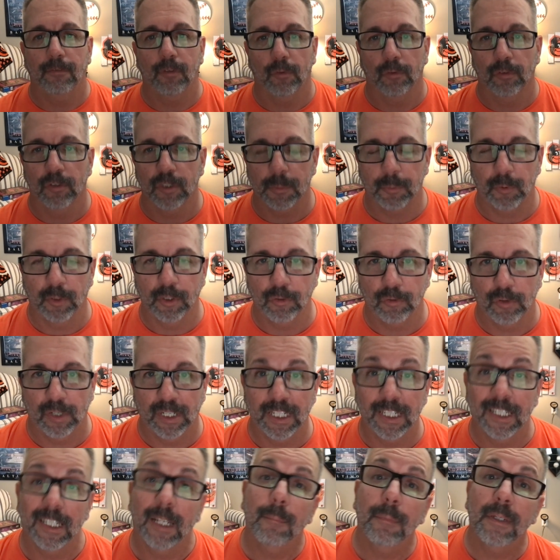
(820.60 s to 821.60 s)
during spring
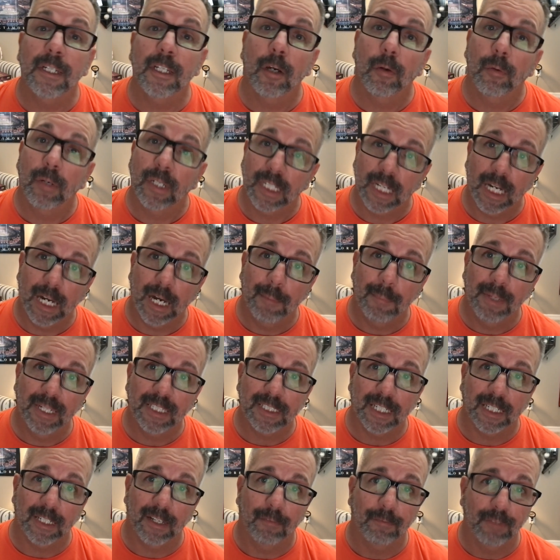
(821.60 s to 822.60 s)
training? Let me know in the
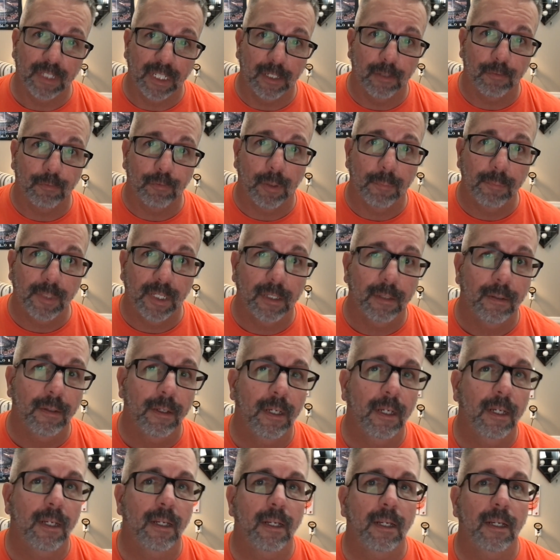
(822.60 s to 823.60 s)
comments. I'd love to hear from you.
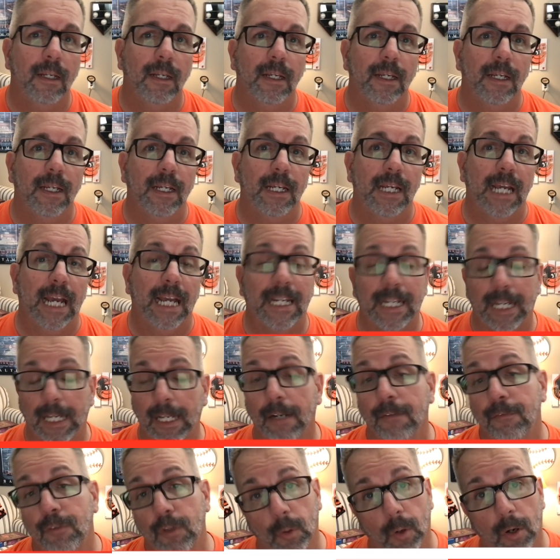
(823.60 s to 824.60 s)
And again,
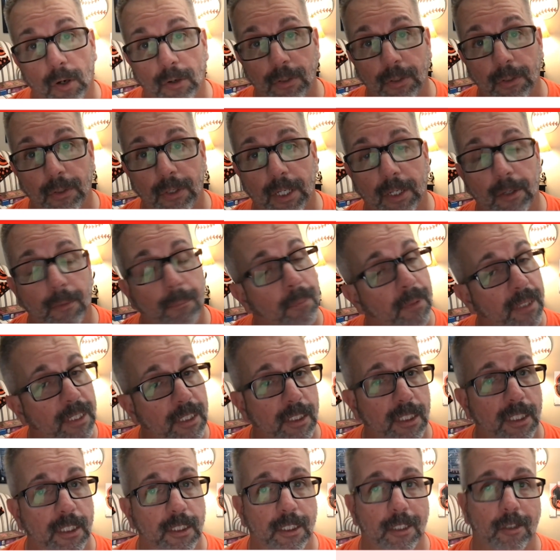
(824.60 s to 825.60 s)
if you are new here,
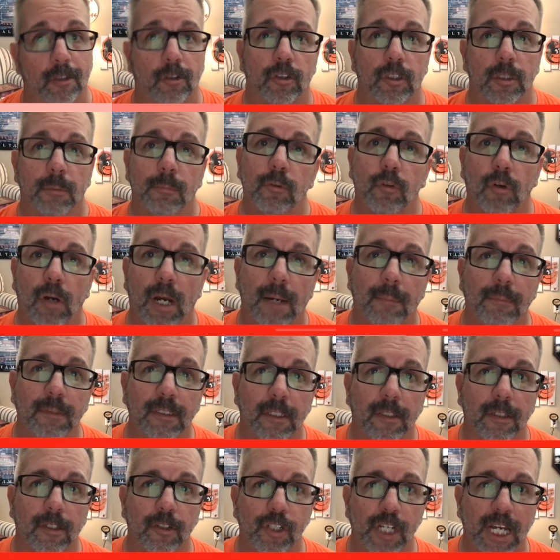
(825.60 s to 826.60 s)
please consider subscribing
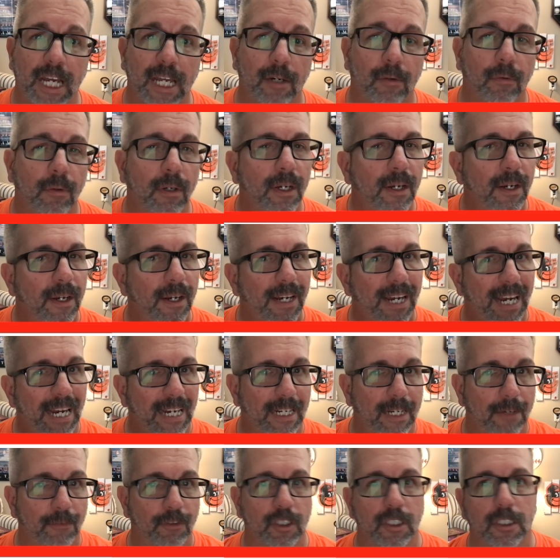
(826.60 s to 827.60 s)
to the channel
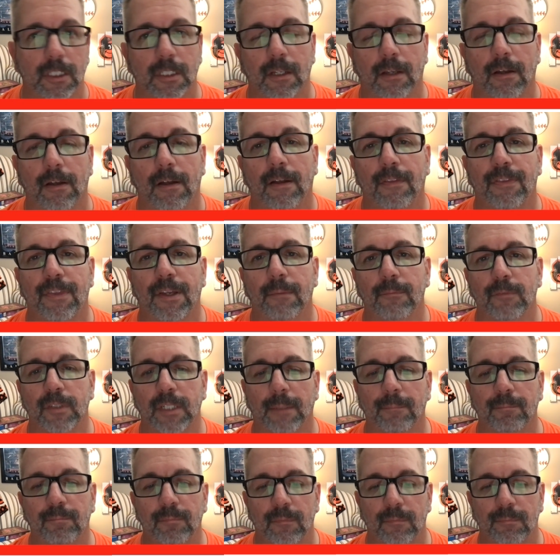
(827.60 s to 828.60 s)
and give us a thumbs
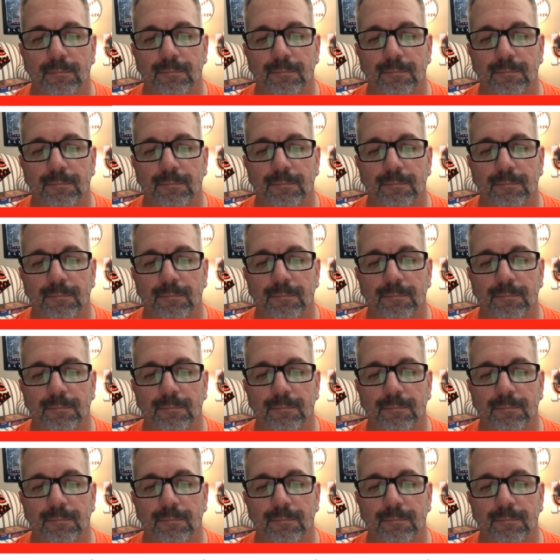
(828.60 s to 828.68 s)
up.